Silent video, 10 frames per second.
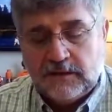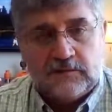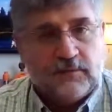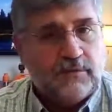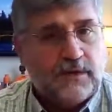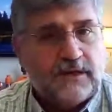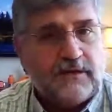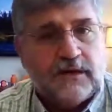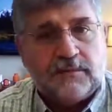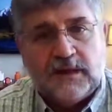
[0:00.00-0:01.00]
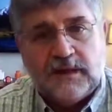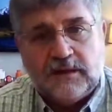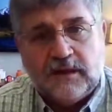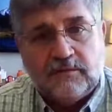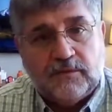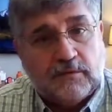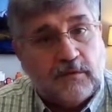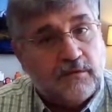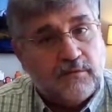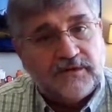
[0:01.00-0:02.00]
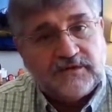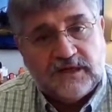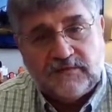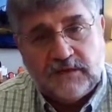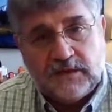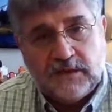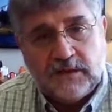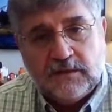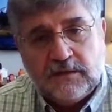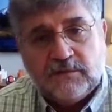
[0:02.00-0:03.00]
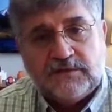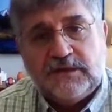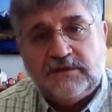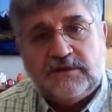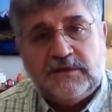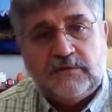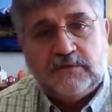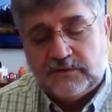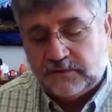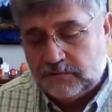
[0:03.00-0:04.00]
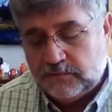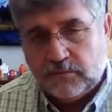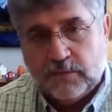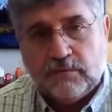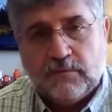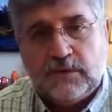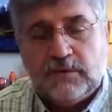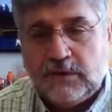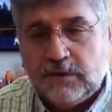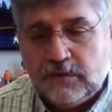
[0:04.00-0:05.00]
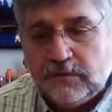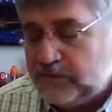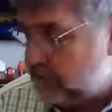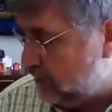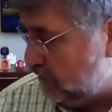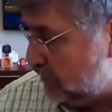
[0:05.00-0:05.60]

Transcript: and what we ended up getting on, along with safety was easy use. When you use